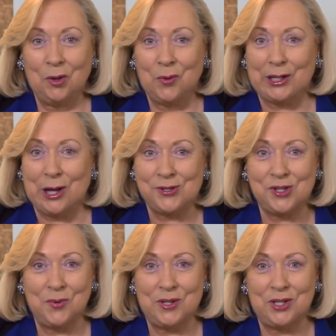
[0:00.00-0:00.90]
Well,
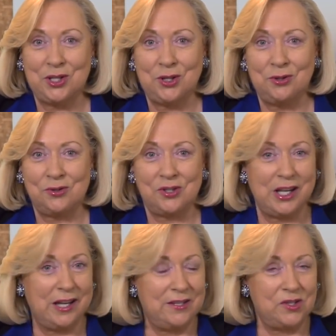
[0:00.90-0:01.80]
also in the news
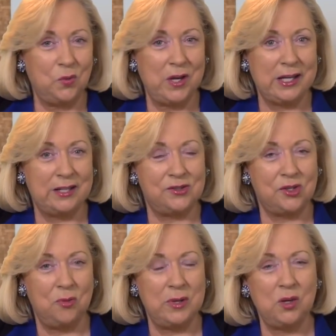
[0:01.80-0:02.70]
again this week in
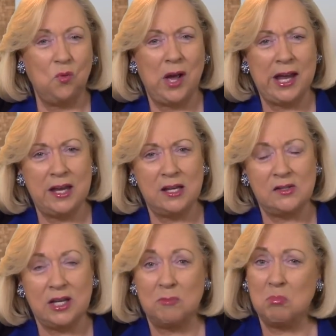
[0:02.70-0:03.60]
so many
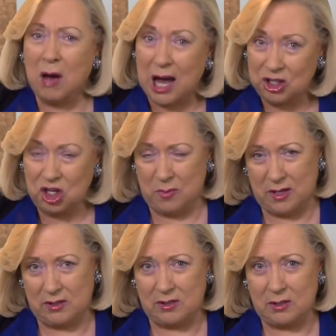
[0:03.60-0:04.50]
ways and
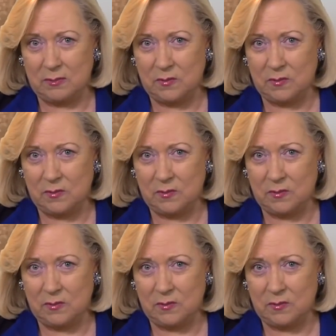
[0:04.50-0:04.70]
monuments,